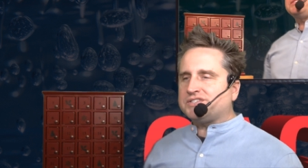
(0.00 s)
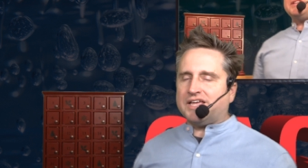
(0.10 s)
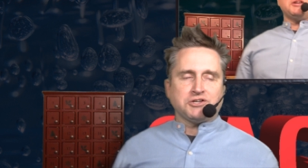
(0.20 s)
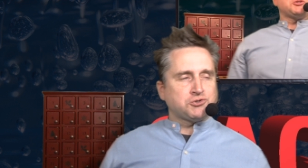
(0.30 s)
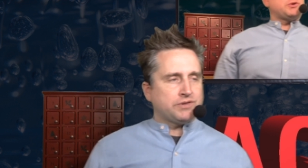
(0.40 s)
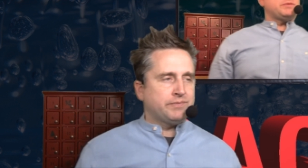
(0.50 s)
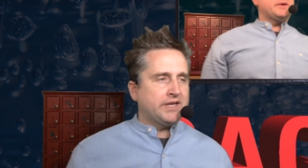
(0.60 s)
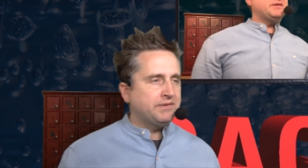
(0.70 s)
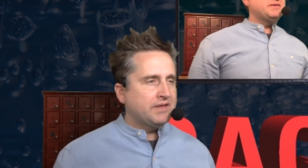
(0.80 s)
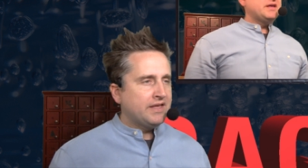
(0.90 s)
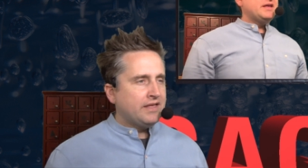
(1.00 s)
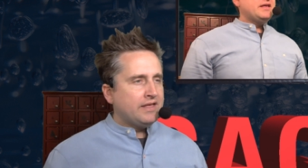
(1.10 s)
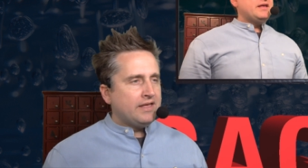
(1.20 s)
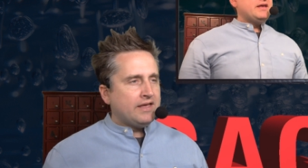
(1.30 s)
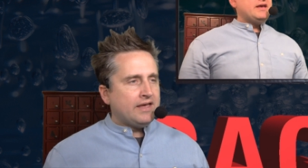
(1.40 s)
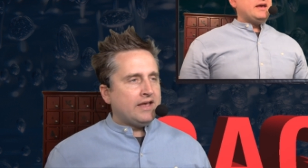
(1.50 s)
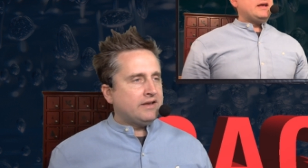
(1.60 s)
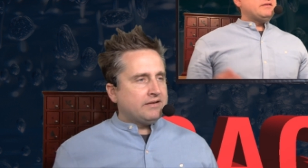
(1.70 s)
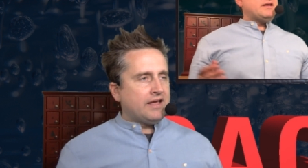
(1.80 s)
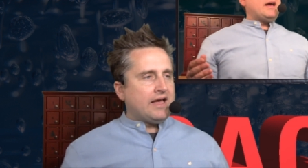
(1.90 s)
stage with me,
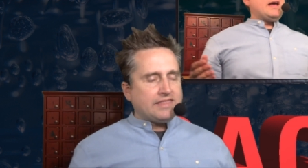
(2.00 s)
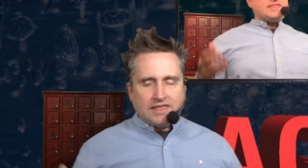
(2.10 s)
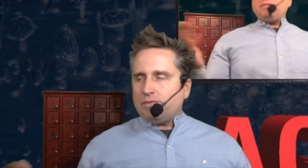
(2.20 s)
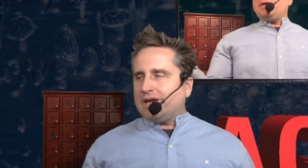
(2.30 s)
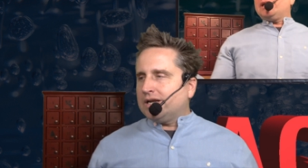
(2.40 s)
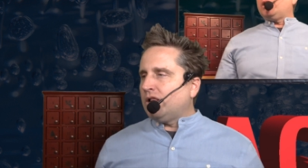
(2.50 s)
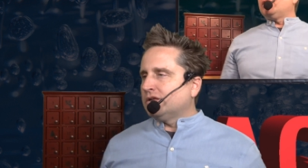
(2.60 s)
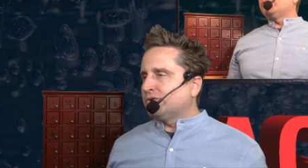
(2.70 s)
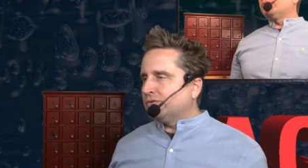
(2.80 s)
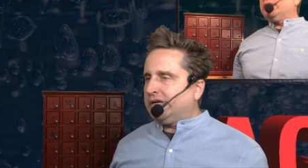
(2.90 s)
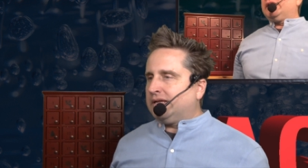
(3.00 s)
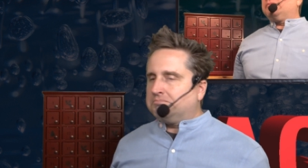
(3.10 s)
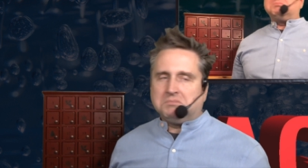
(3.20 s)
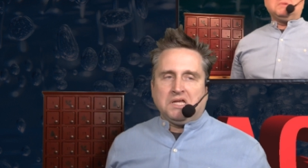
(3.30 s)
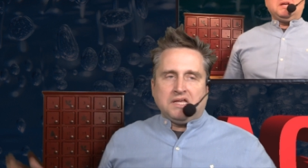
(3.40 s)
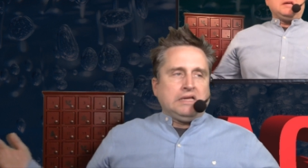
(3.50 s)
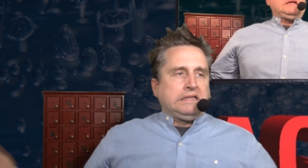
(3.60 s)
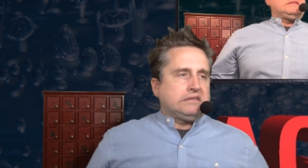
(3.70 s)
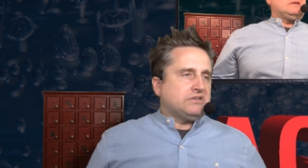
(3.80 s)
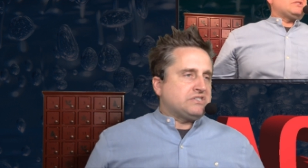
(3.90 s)
and I think we can all agree
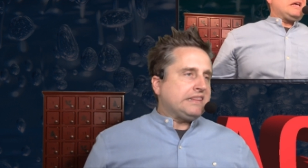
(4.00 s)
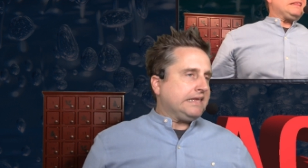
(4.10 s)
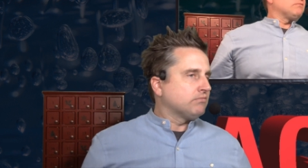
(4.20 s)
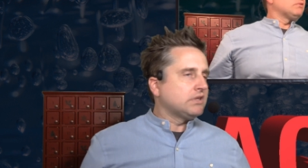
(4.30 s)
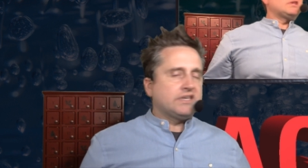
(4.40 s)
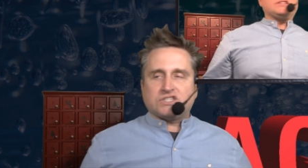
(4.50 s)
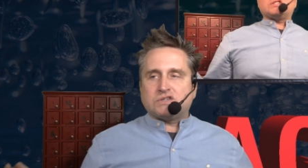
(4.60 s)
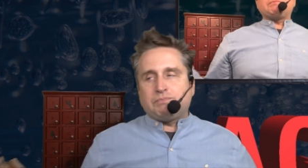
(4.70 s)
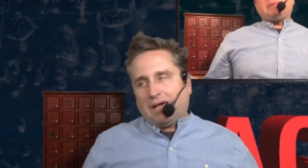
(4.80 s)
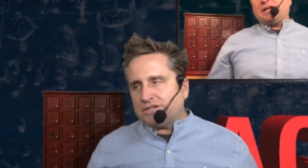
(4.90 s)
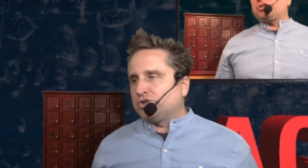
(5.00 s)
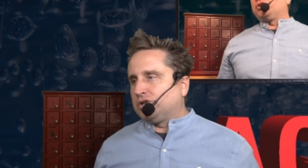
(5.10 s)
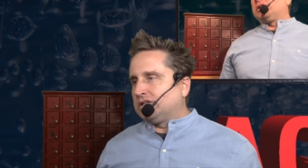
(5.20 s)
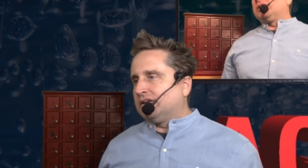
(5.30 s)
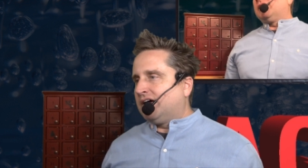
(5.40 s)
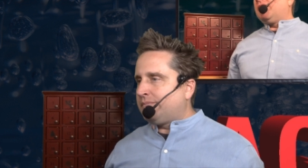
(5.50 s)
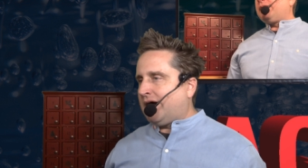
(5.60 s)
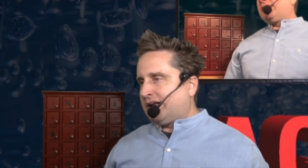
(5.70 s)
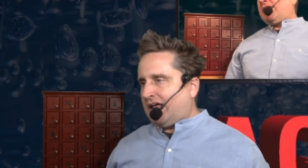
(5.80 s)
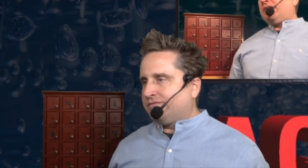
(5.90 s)
there's nothing really special
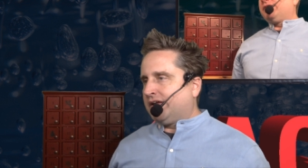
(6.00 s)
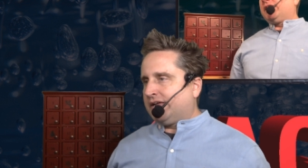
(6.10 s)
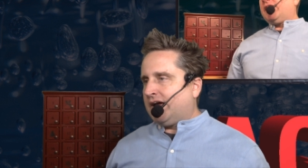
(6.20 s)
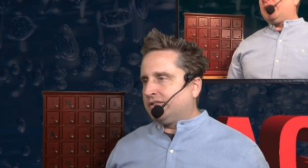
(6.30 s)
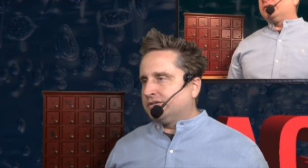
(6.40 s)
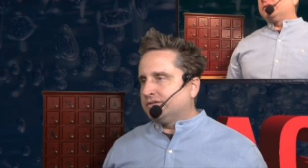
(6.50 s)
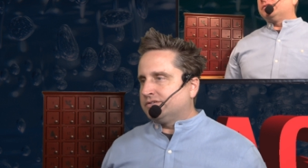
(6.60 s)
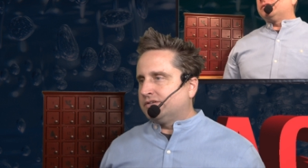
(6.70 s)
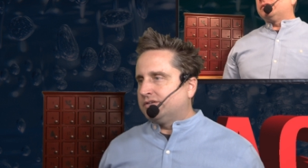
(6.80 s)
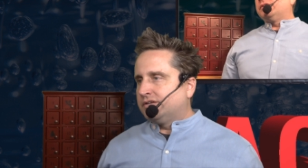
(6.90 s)
about Advent calendars.